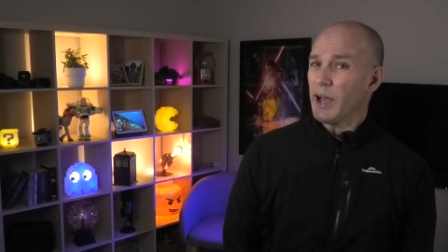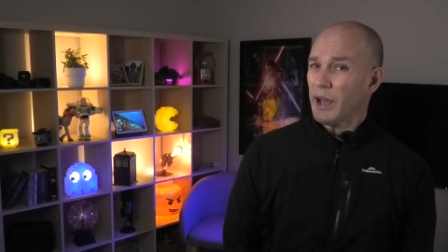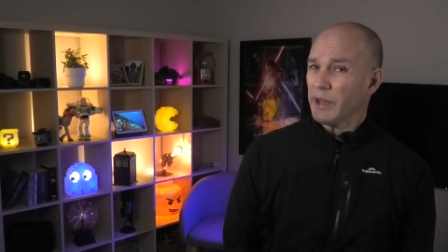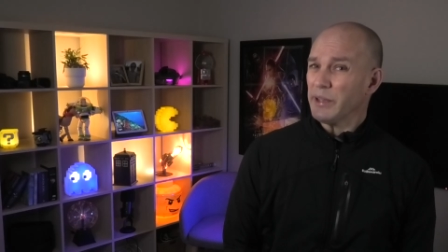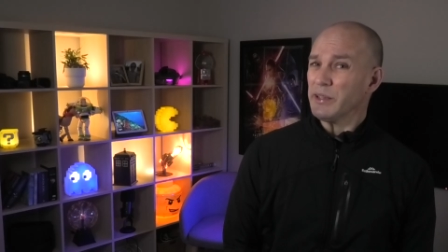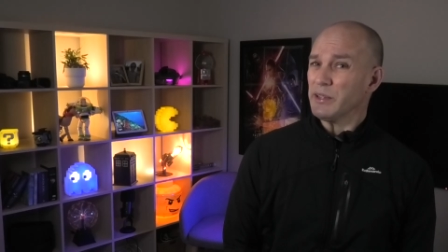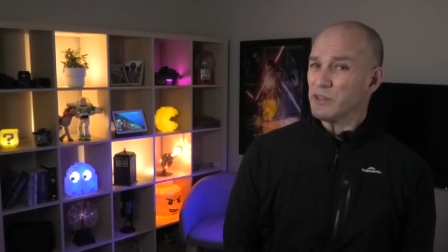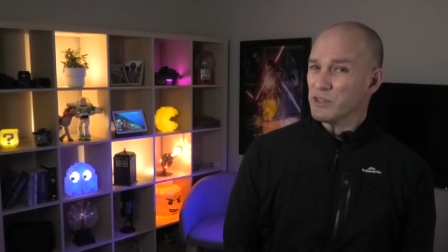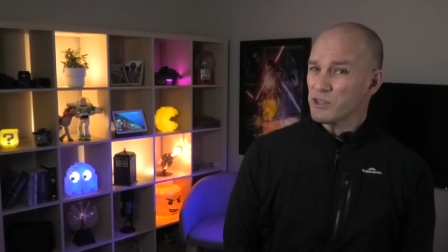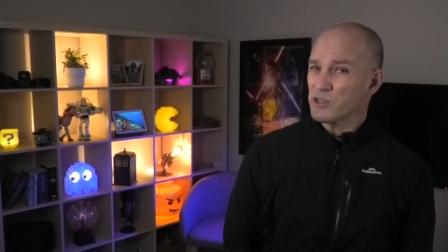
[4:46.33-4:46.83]
Are
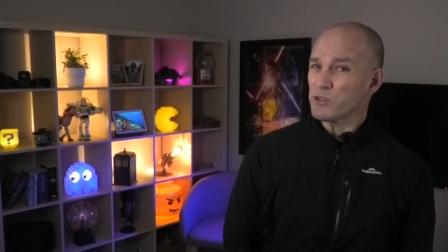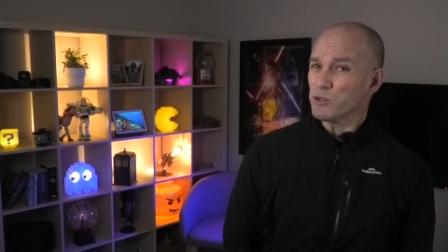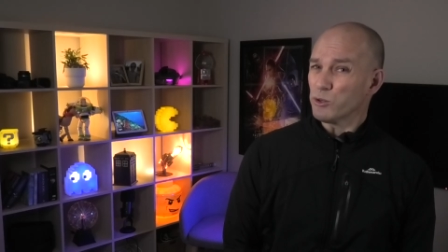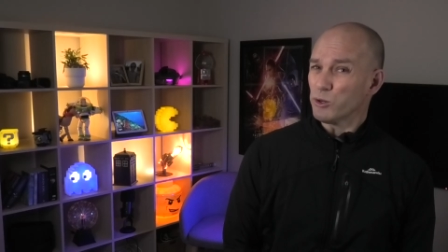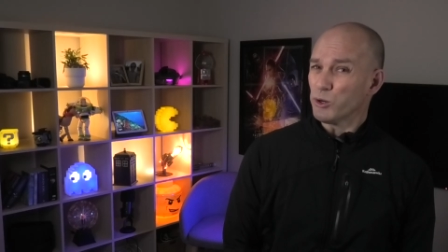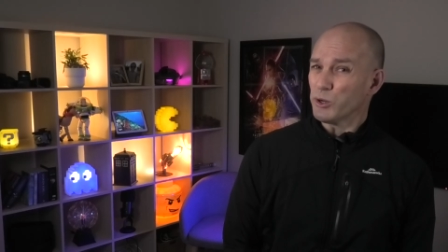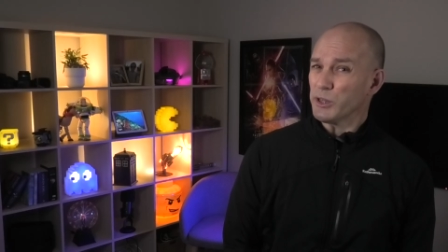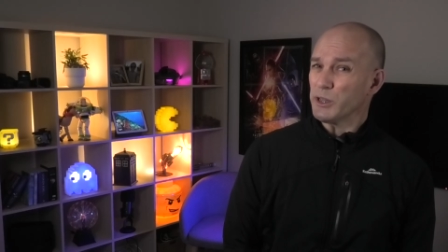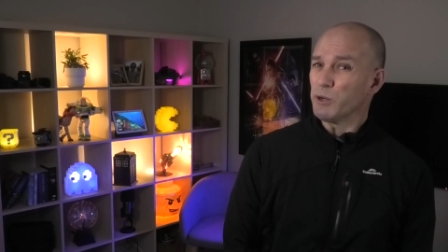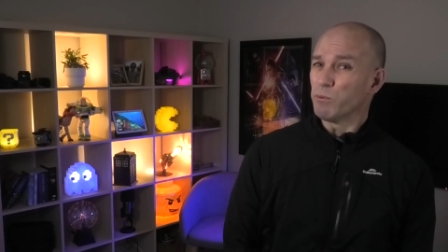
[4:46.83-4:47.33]
you
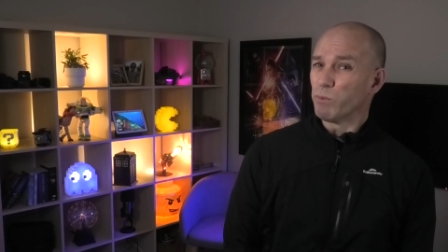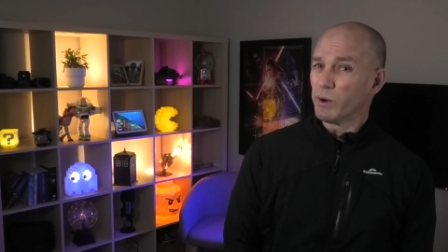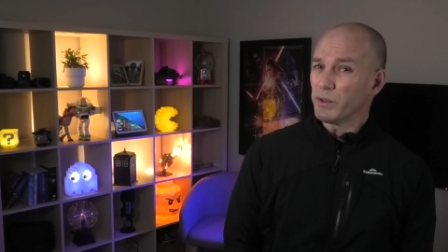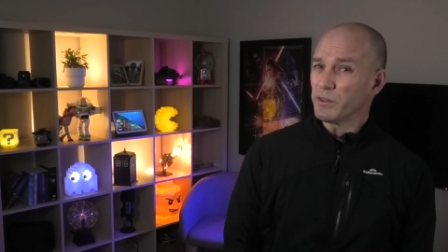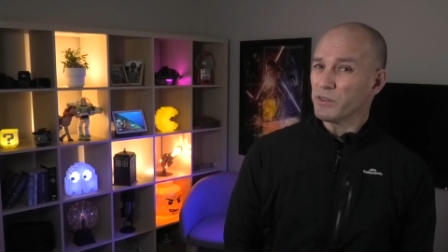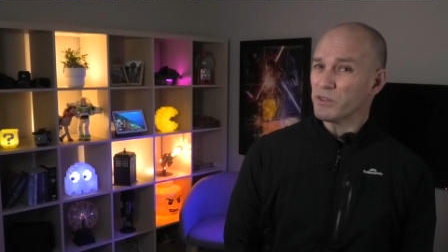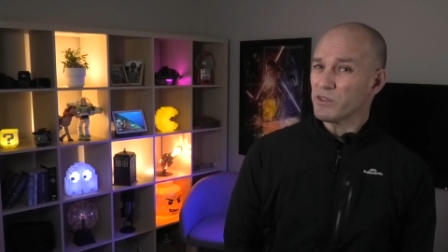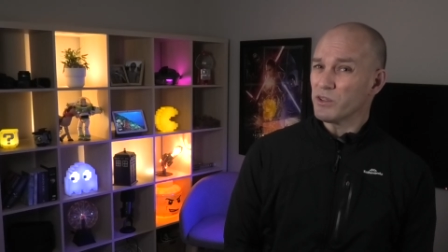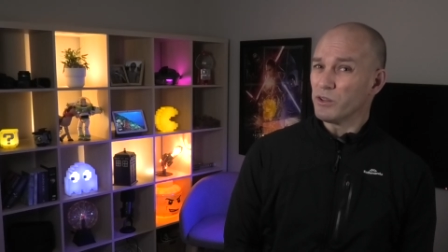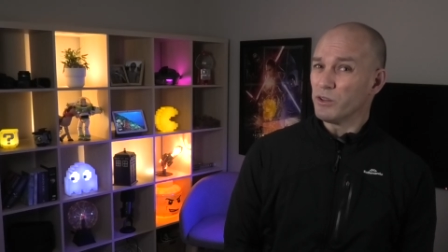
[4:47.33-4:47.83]
sure you
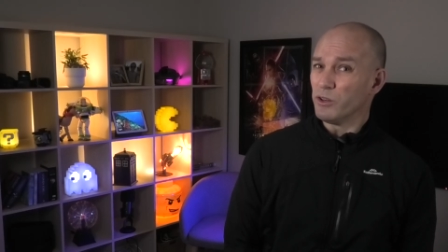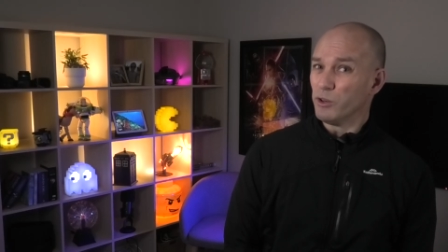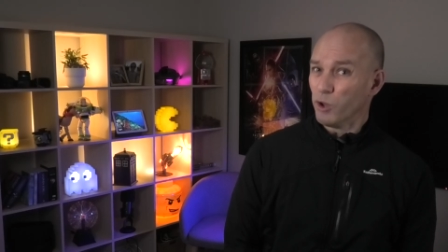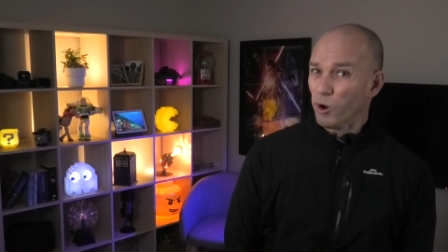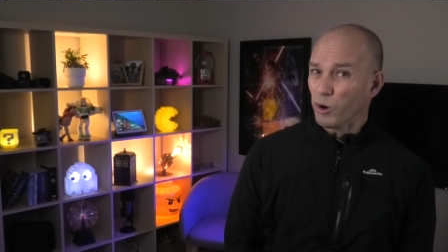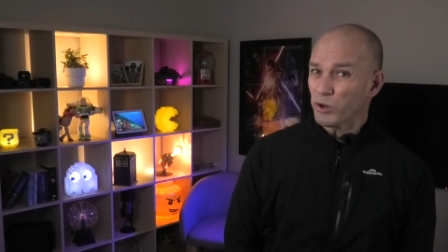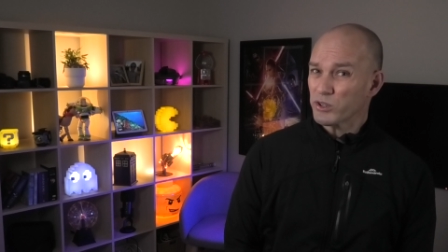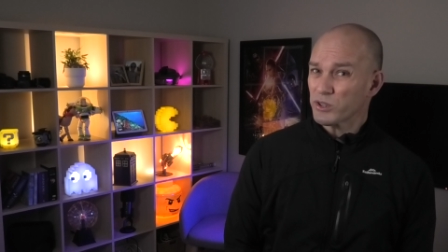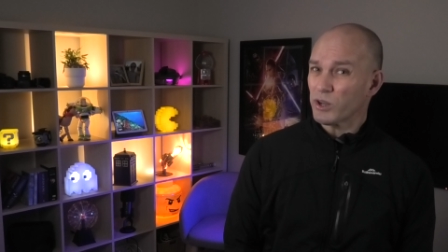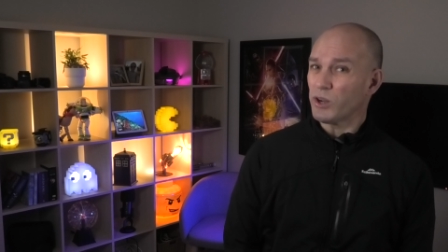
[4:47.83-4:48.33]
want to
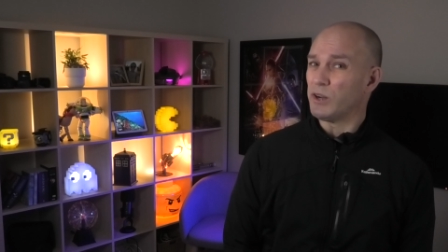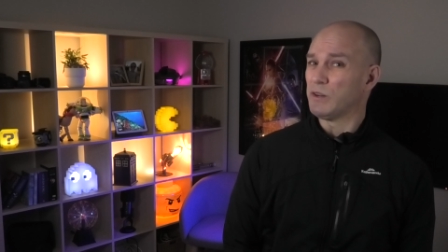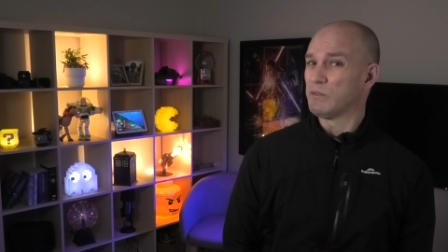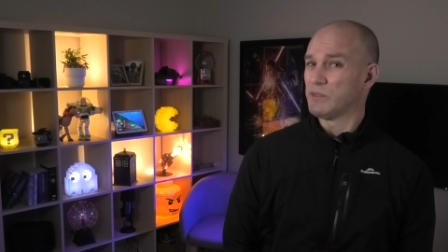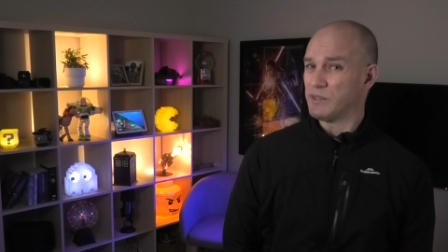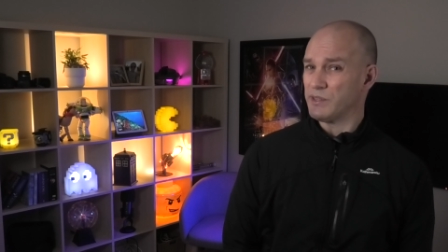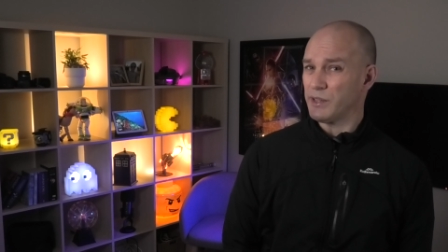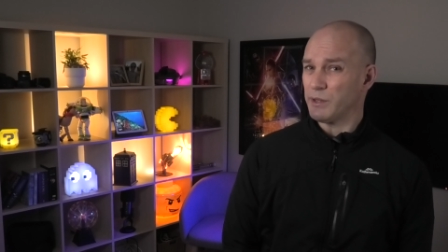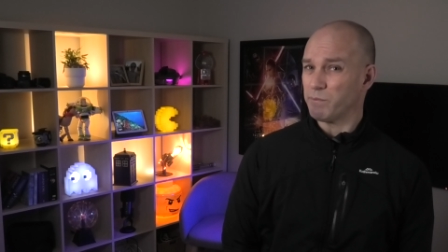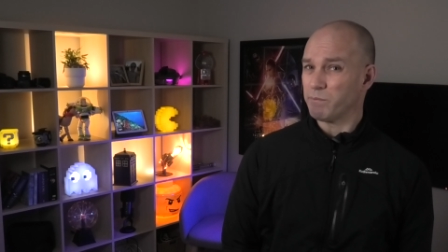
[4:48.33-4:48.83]
not
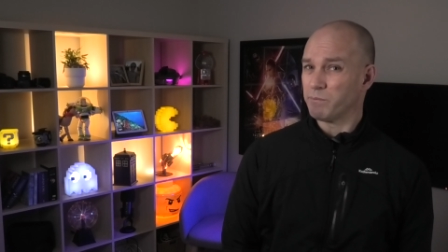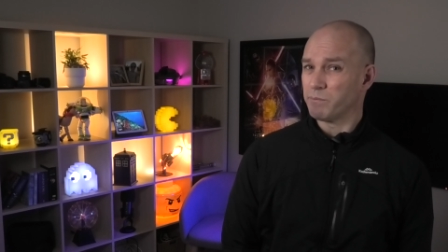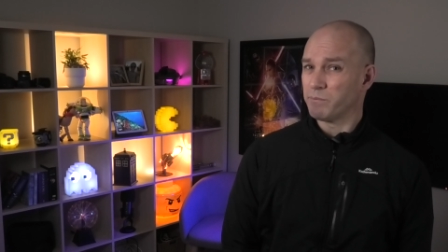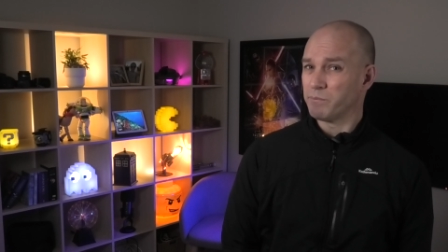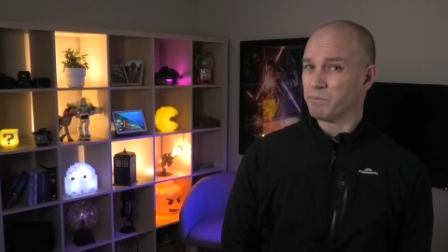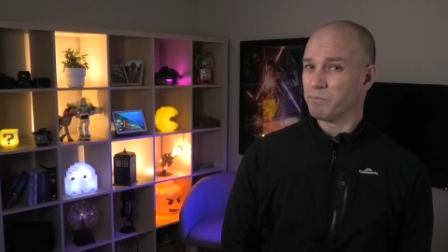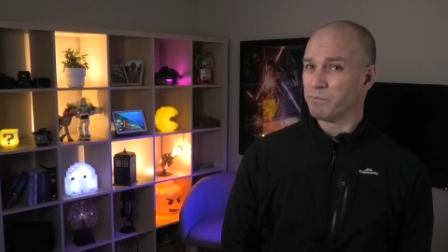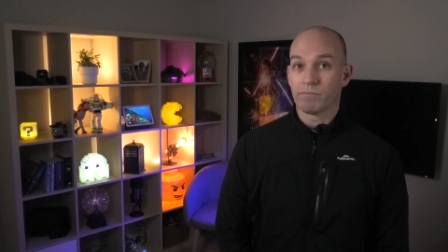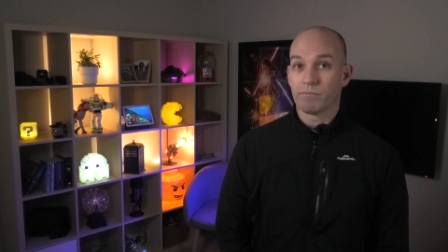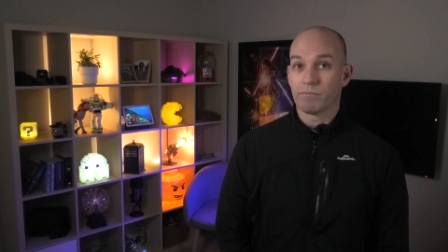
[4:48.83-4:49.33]
offset?
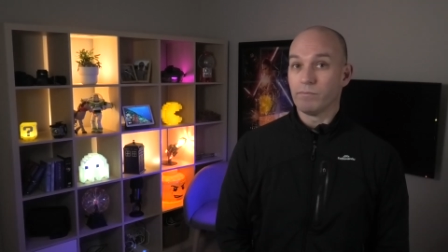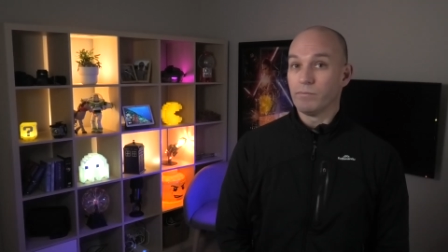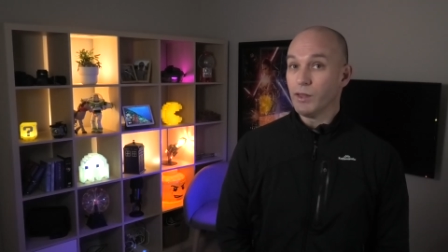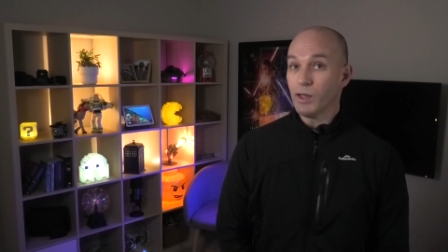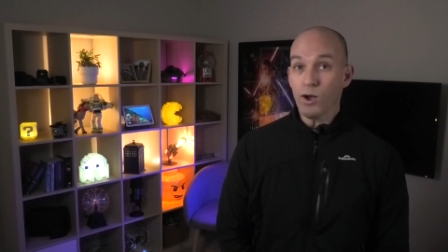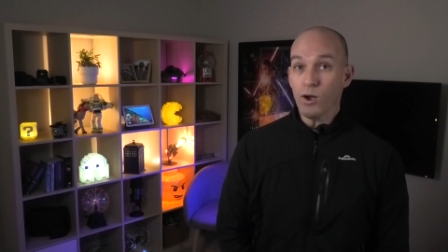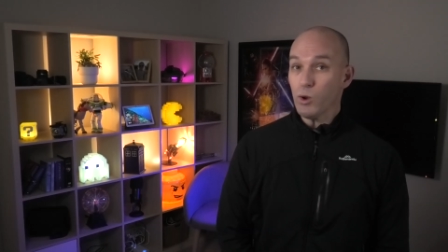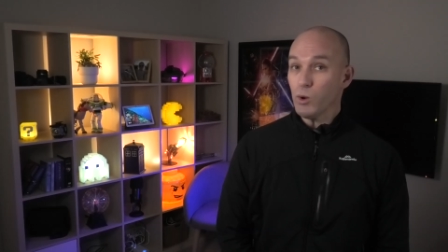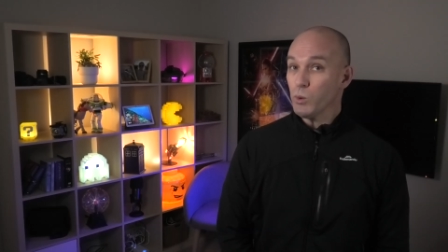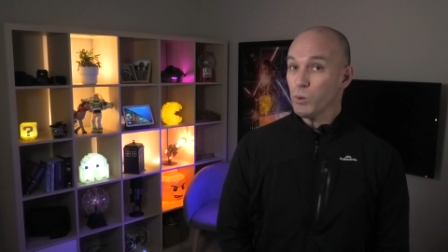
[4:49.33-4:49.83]

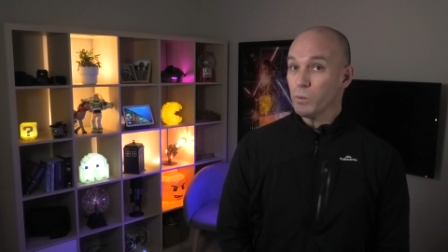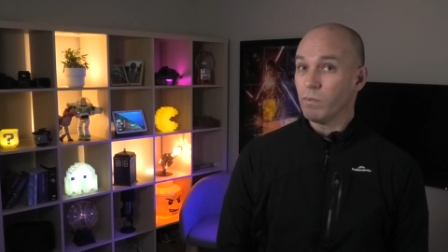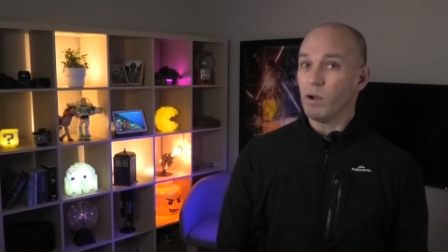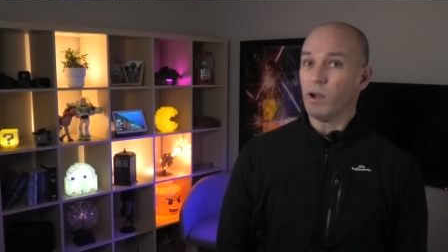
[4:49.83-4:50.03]
No?